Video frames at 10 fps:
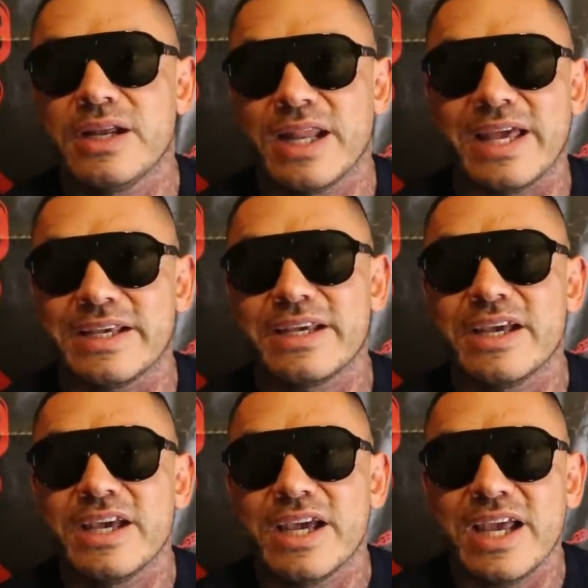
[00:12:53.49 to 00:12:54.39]
Like,
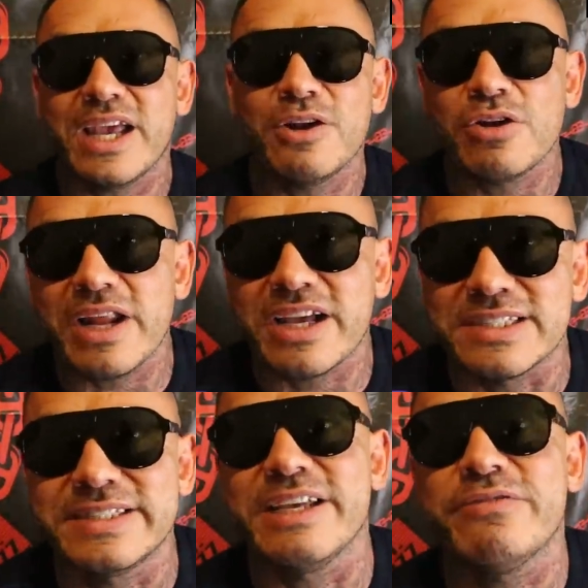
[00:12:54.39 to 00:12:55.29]
it, it looked like a
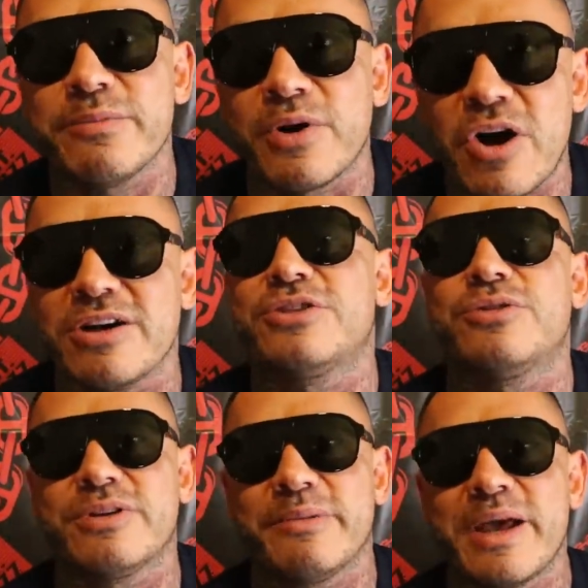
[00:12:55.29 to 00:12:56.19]
scene from a
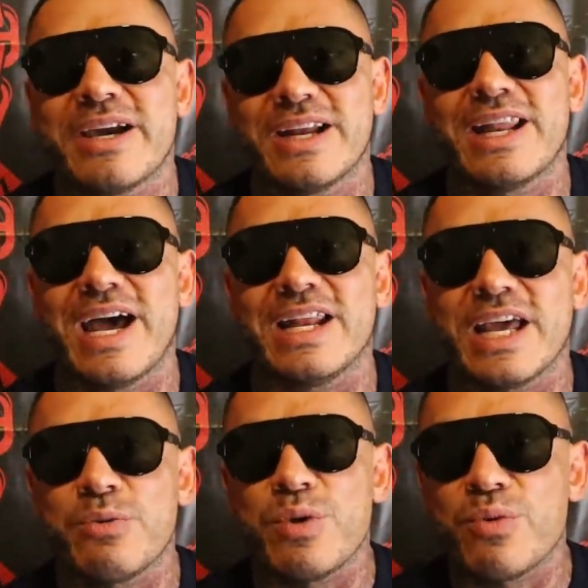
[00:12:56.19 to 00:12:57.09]
cartoon, I'm not gonna lie.
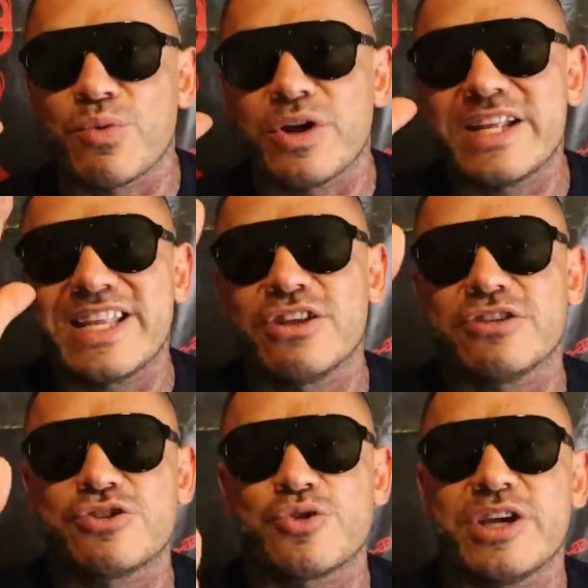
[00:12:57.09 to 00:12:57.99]
Like, we were running down
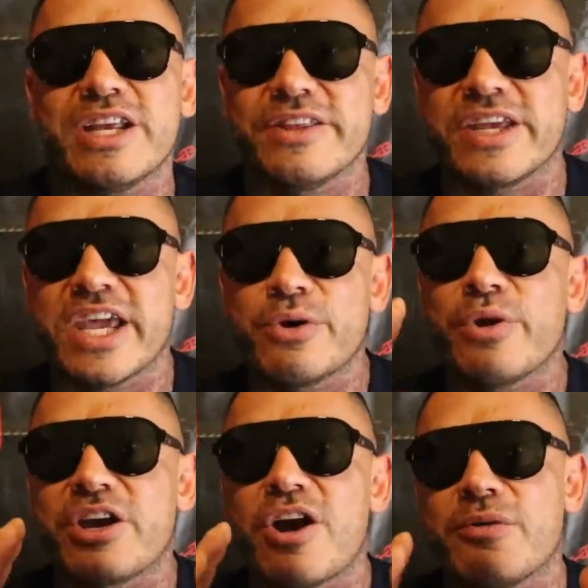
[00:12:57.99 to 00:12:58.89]
the street and the
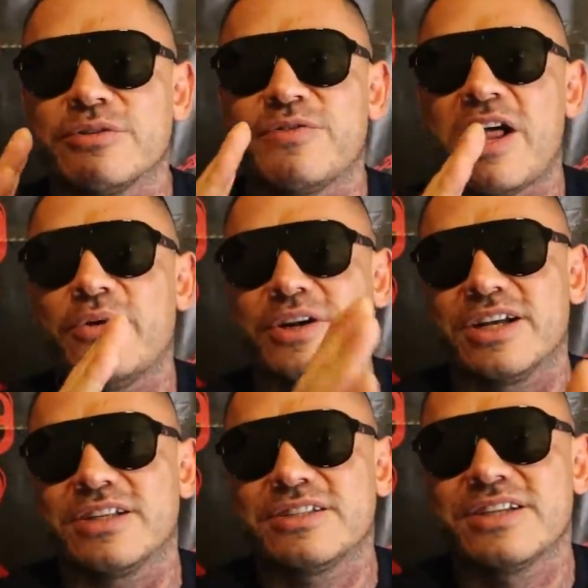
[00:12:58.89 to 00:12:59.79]
getaway car was following
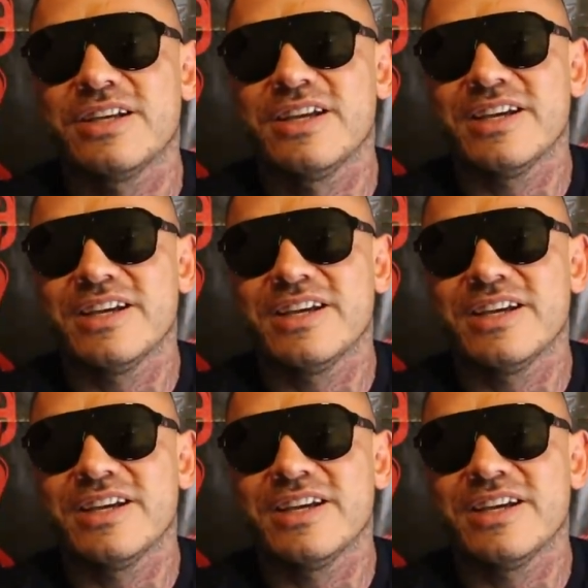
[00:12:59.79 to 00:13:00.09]
us.